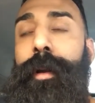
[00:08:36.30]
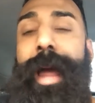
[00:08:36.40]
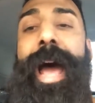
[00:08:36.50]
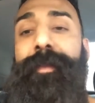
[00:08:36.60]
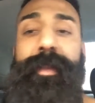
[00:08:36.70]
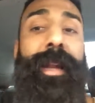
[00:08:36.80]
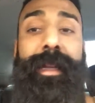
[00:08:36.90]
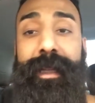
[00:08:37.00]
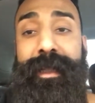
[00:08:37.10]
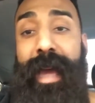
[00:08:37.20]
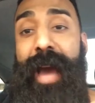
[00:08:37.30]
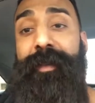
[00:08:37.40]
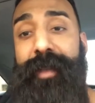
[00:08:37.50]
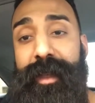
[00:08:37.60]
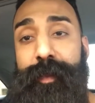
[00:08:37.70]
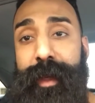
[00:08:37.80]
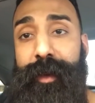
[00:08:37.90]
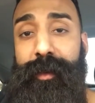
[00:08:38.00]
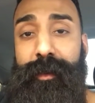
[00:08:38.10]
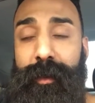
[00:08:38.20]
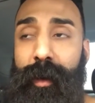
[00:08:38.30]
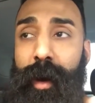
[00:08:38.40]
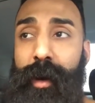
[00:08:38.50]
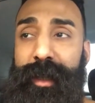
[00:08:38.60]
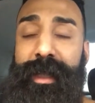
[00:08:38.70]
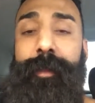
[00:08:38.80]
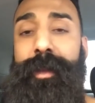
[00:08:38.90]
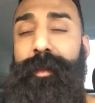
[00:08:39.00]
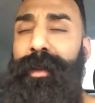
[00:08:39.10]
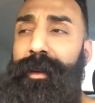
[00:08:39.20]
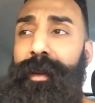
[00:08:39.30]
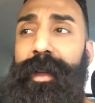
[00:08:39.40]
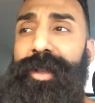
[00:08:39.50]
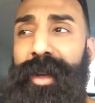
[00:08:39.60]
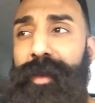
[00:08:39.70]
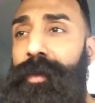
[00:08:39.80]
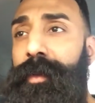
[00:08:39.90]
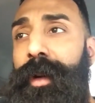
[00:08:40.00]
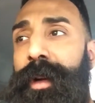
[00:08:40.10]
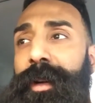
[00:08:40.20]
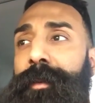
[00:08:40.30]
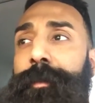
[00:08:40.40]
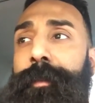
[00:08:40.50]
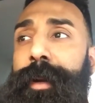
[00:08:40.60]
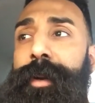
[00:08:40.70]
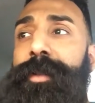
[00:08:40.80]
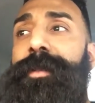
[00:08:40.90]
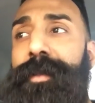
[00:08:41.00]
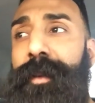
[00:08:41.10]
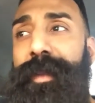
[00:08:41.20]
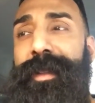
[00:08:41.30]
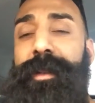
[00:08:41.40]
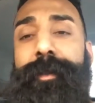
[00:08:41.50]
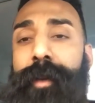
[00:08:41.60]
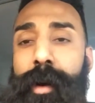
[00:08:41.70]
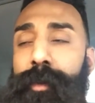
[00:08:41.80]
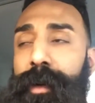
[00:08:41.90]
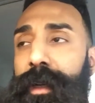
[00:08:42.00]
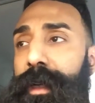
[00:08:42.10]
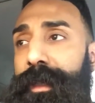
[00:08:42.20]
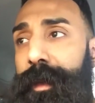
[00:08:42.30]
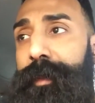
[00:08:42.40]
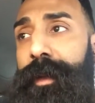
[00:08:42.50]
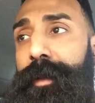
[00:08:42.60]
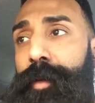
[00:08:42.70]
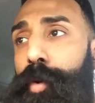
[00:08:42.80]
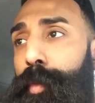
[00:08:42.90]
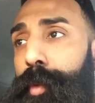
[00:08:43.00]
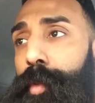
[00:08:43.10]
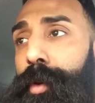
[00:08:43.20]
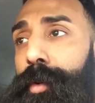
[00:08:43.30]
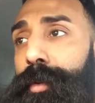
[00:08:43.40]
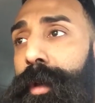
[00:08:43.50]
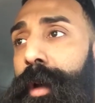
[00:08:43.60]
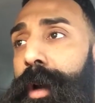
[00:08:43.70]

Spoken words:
half of, let's say, half of this beard are accepted, but in general, beards of this length aren't really accepted in the corporate world.